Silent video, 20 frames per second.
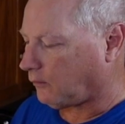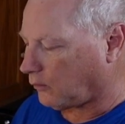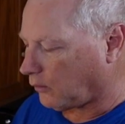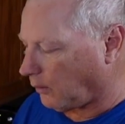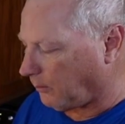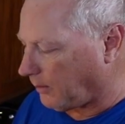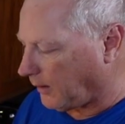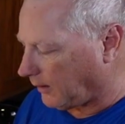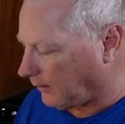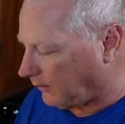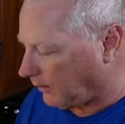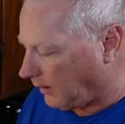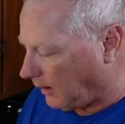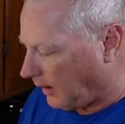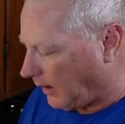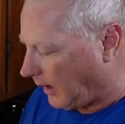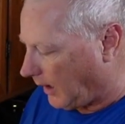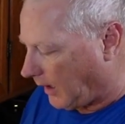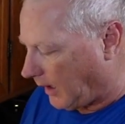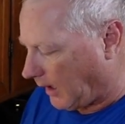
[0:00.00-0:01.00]
drill bit
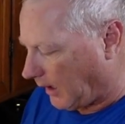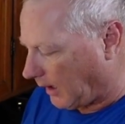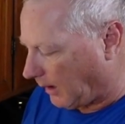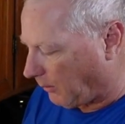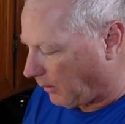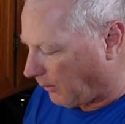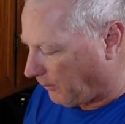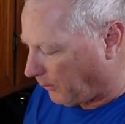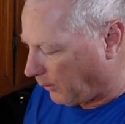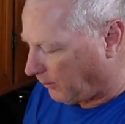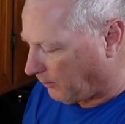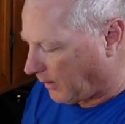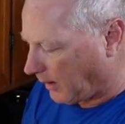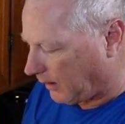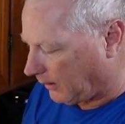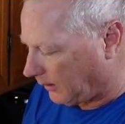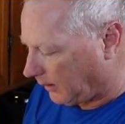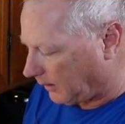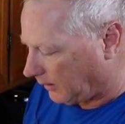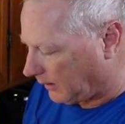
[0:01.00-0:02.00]
and I'm going to put my
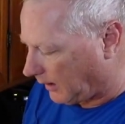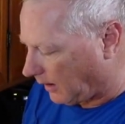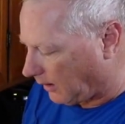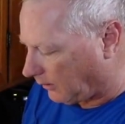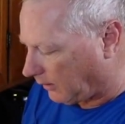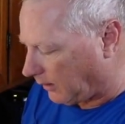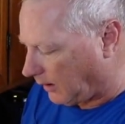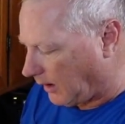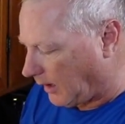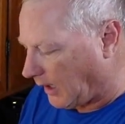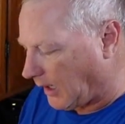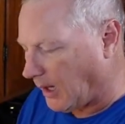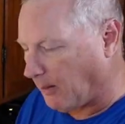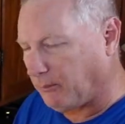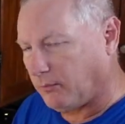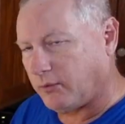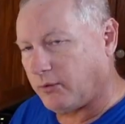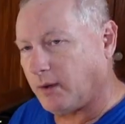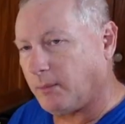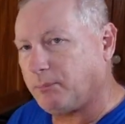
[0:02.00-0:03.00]
lid down. And I'm
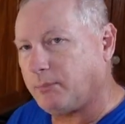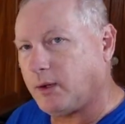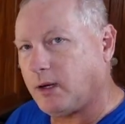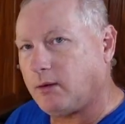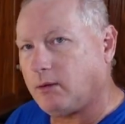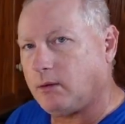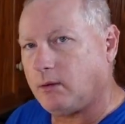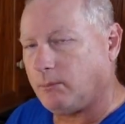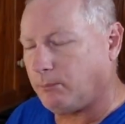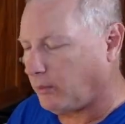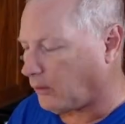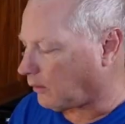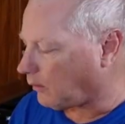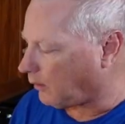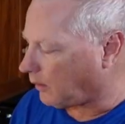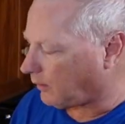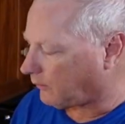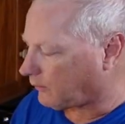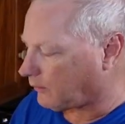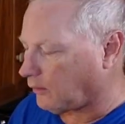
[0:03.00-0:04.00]
going to simply put it
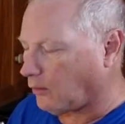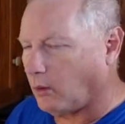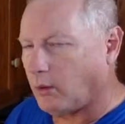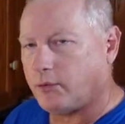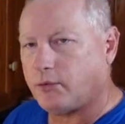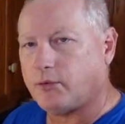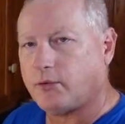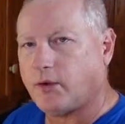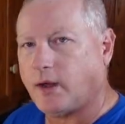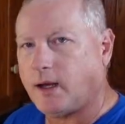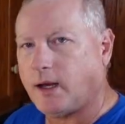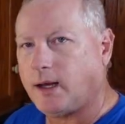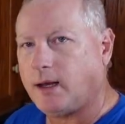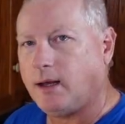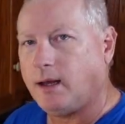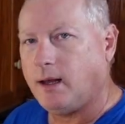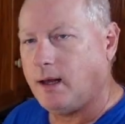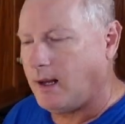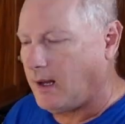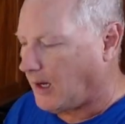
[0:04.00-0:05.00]
on its lowest setting.
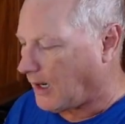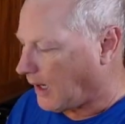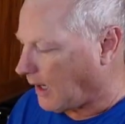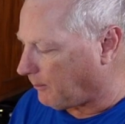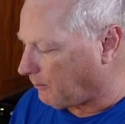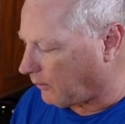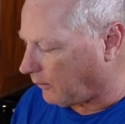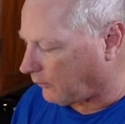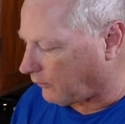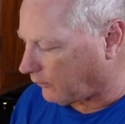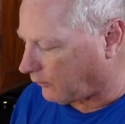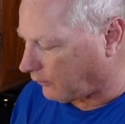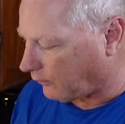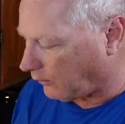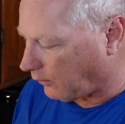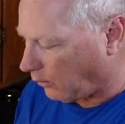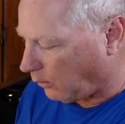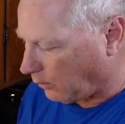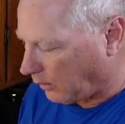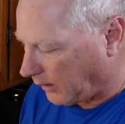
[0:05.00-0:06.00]
I'm going to
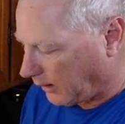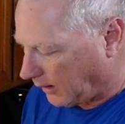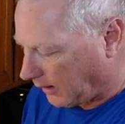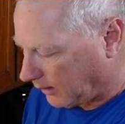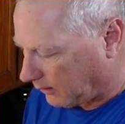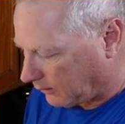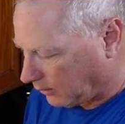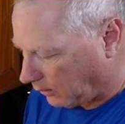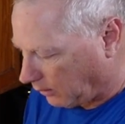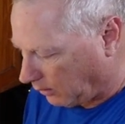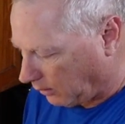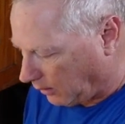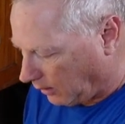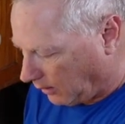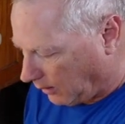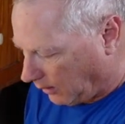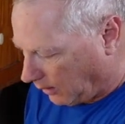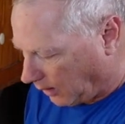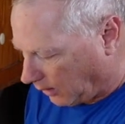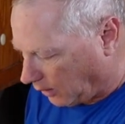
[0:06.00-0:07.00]
slowly enter
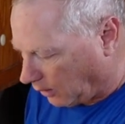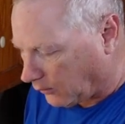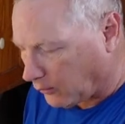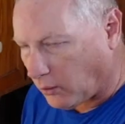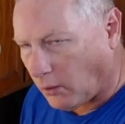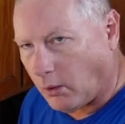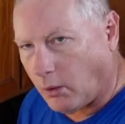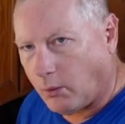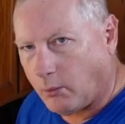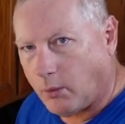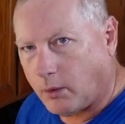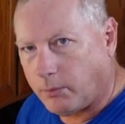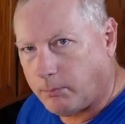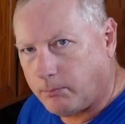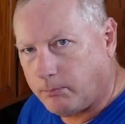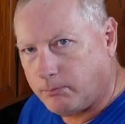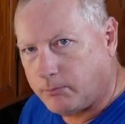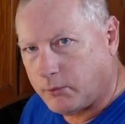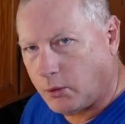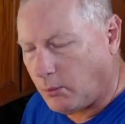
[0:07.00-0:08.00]
and control it with
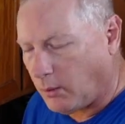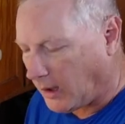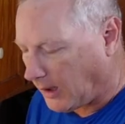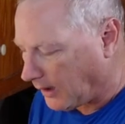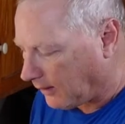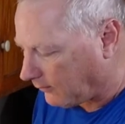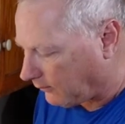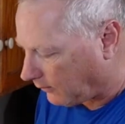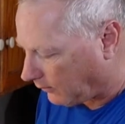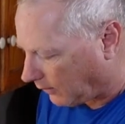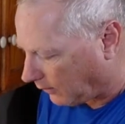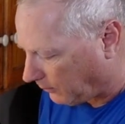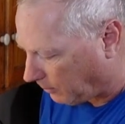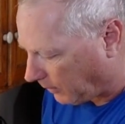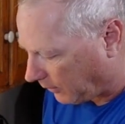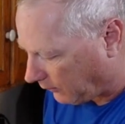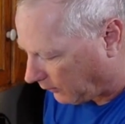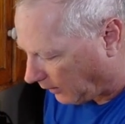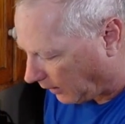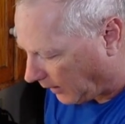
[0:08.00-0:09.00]
2 hands as
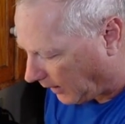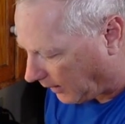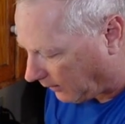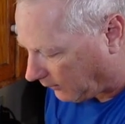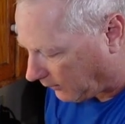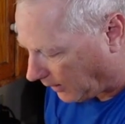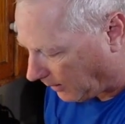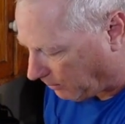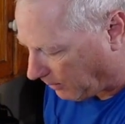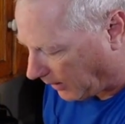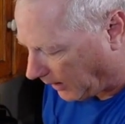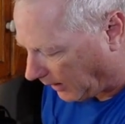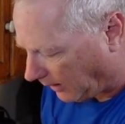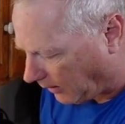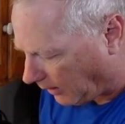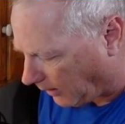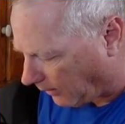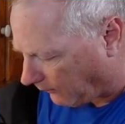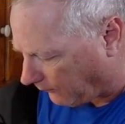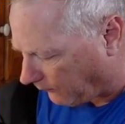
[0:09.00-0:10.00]
much as I can to keep my
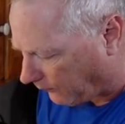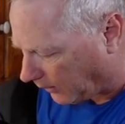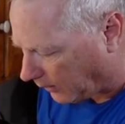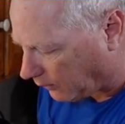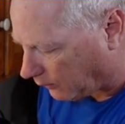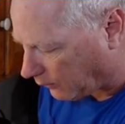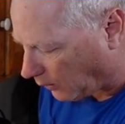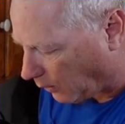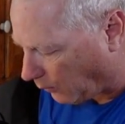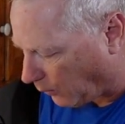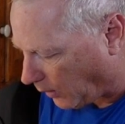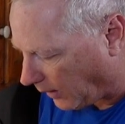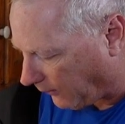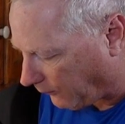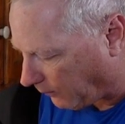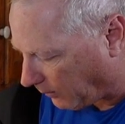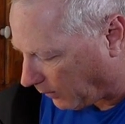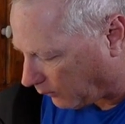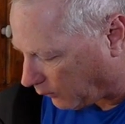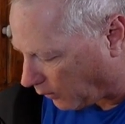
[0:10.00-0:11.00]
fingers away
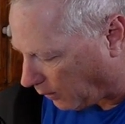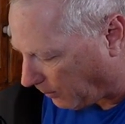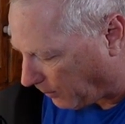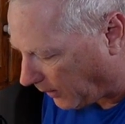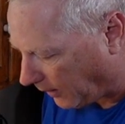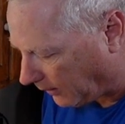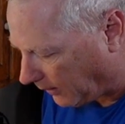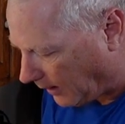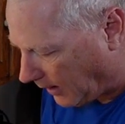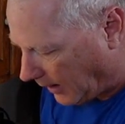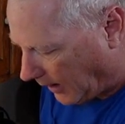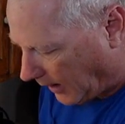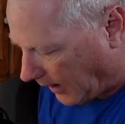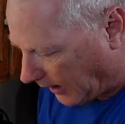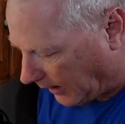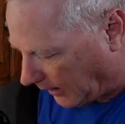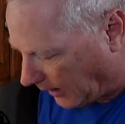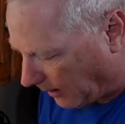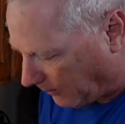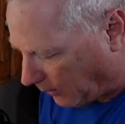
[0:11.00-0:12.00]
from the drill bit.
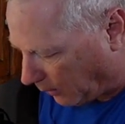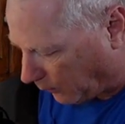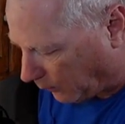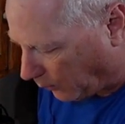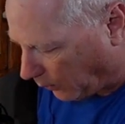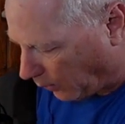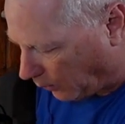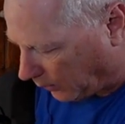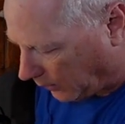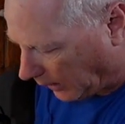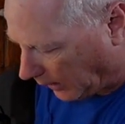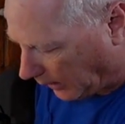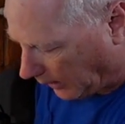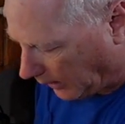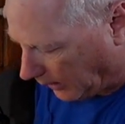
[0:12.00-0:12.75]
And then I'm going to rotate it